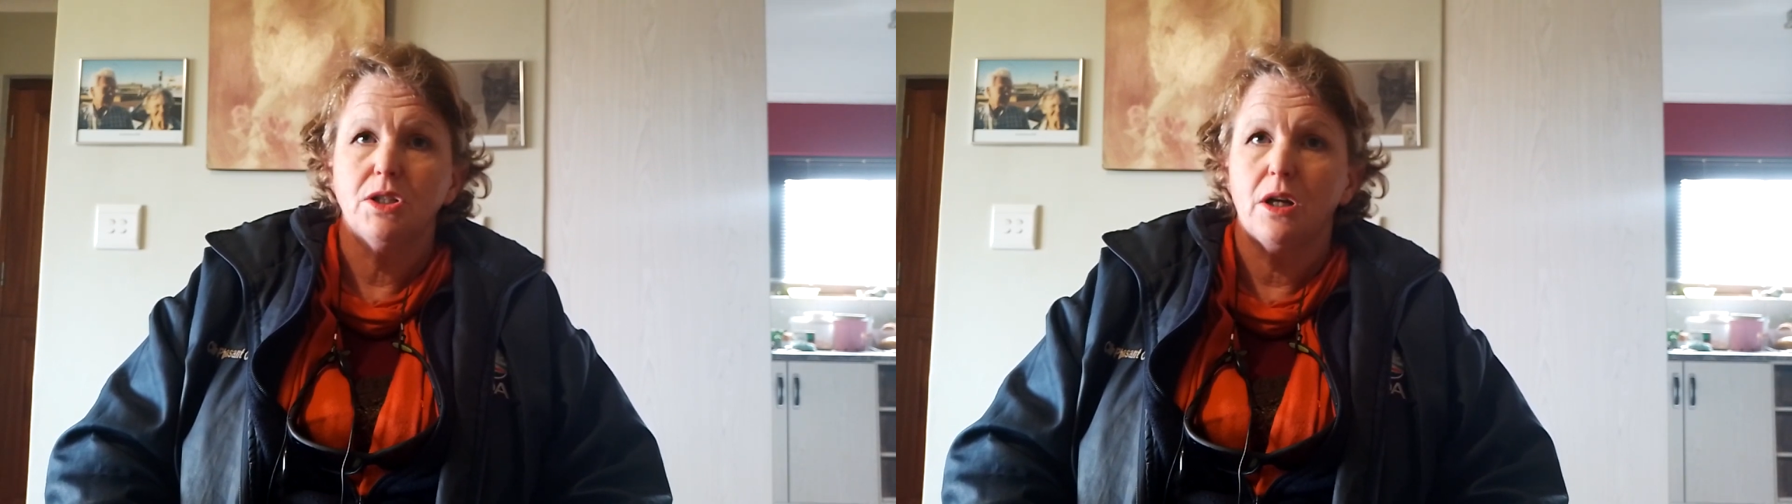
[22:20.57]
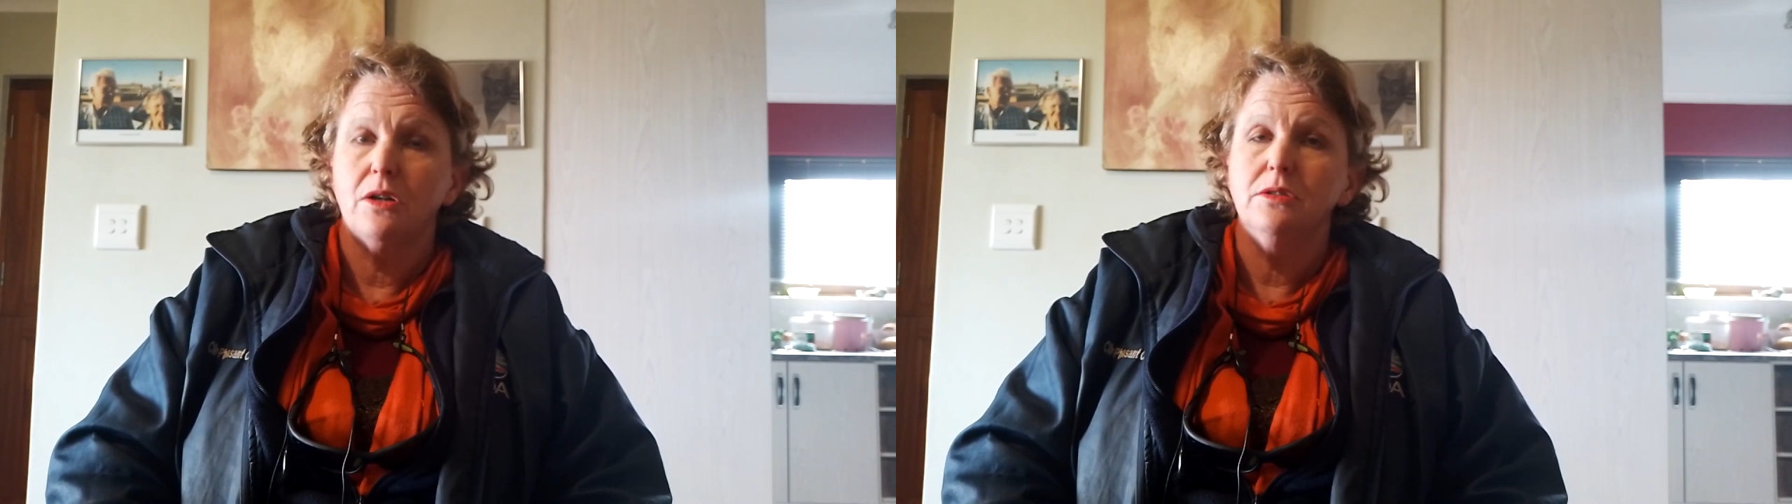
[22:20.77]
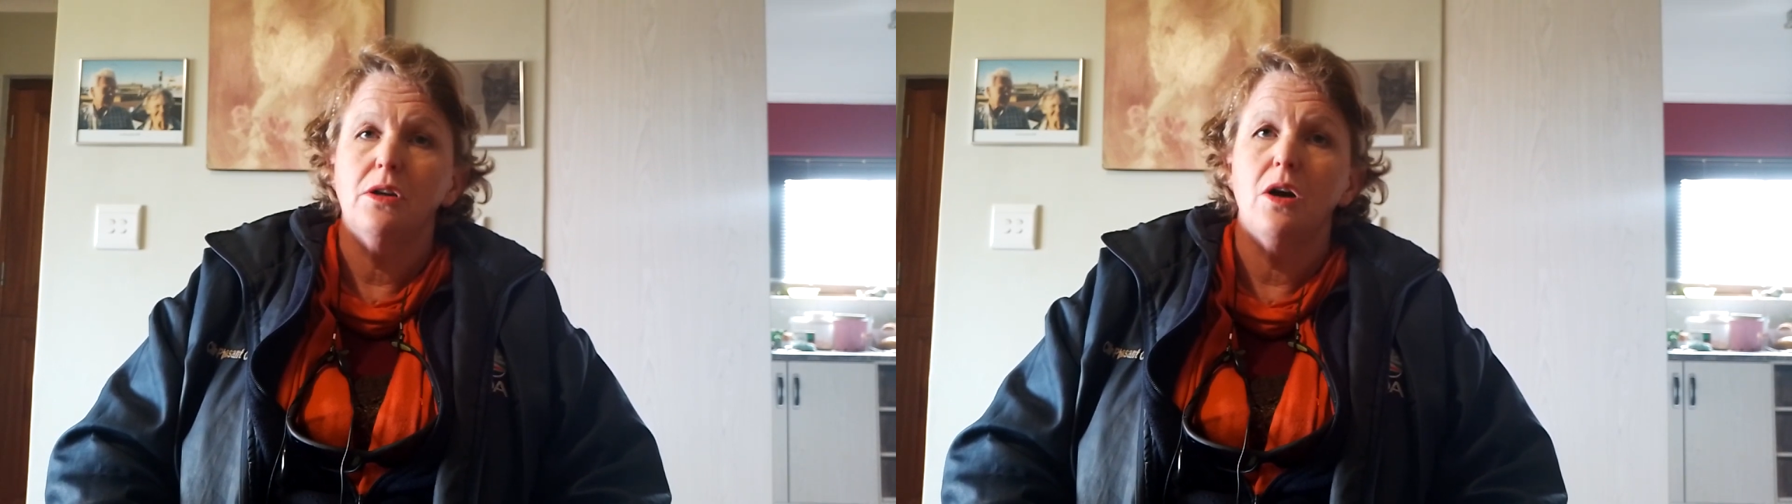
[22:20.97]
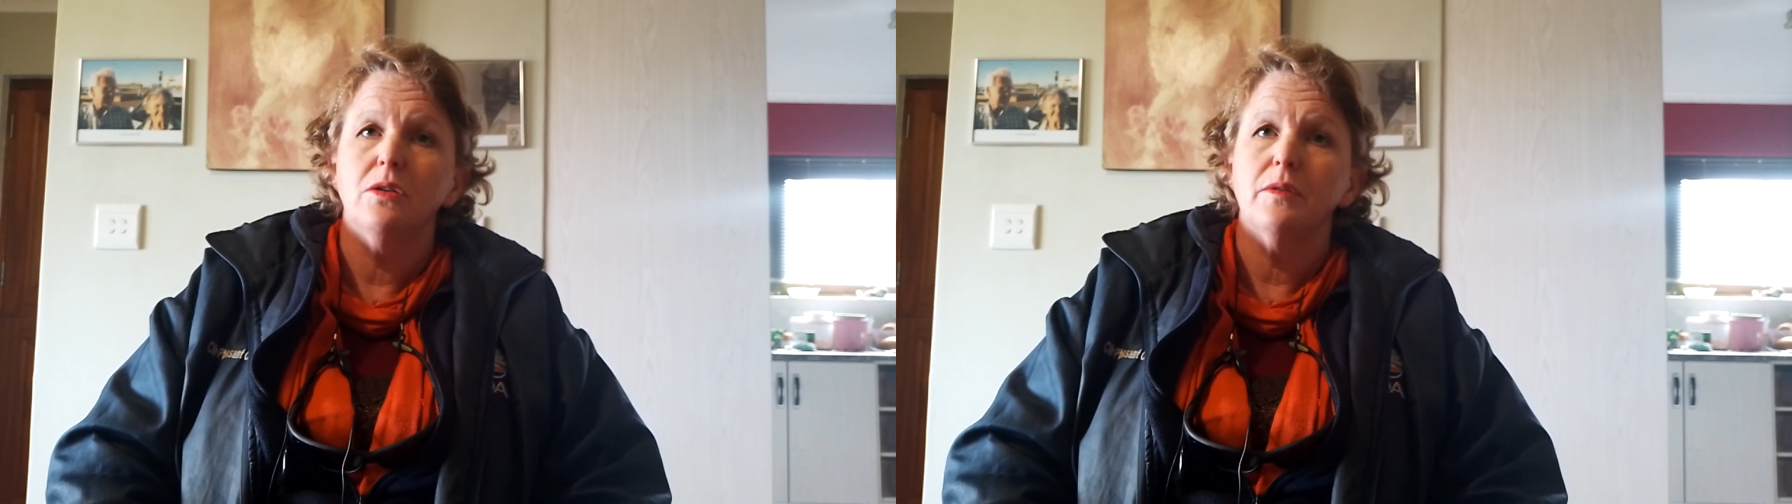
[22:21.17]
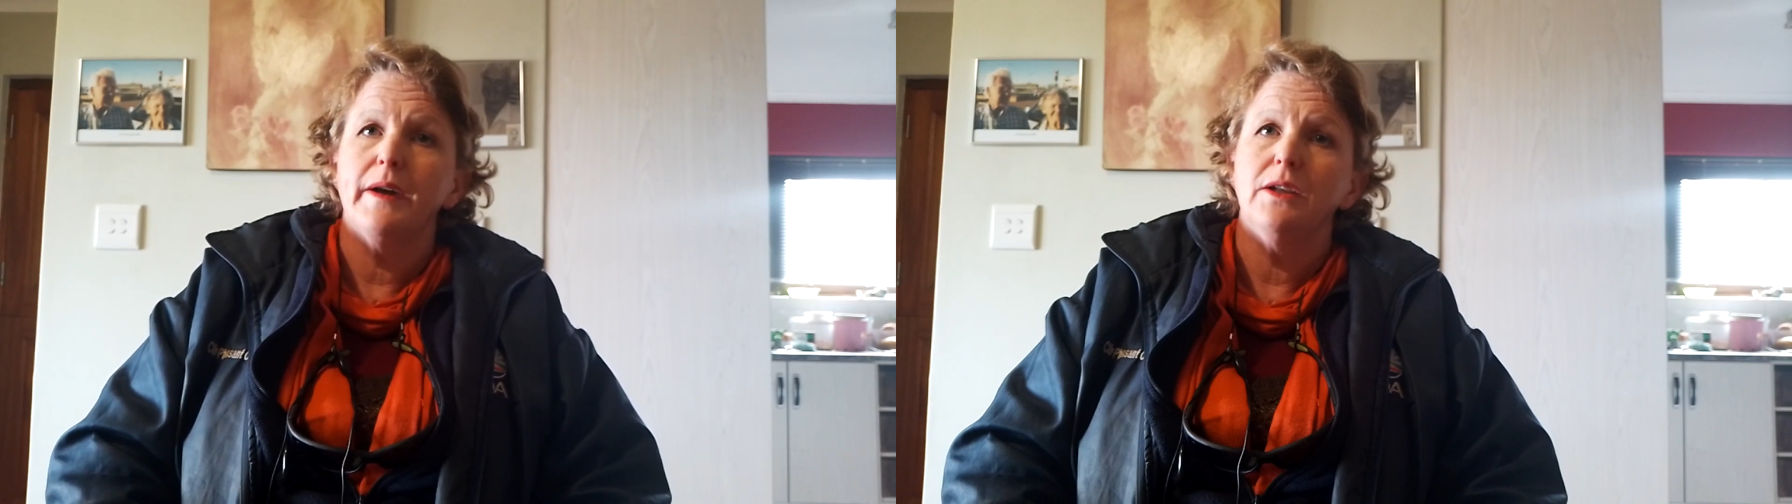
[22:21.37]
I couldn't go all the
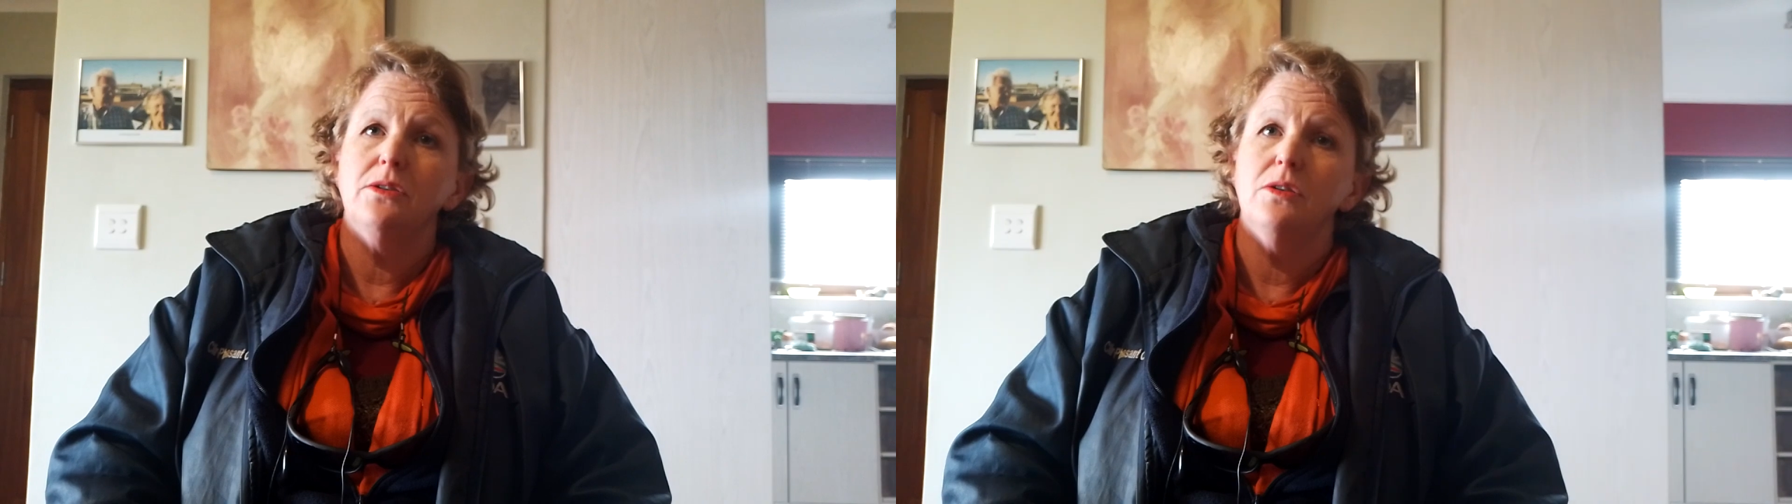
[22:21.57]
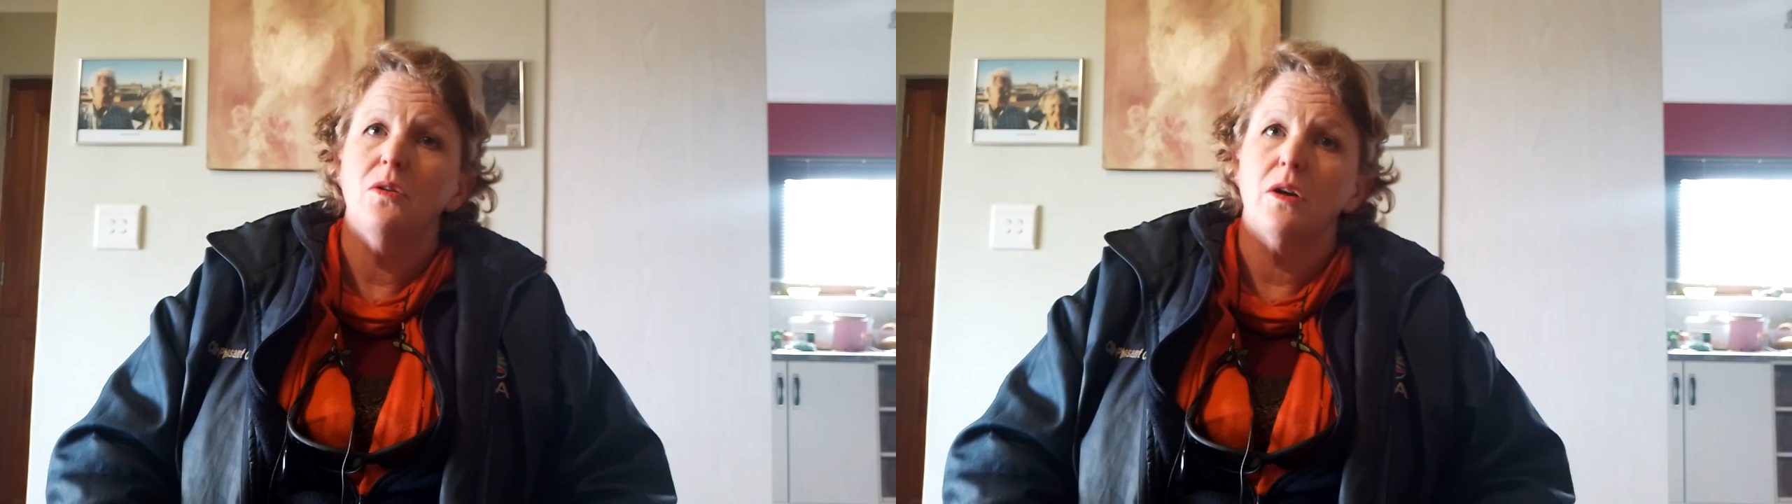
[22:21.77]
way to New York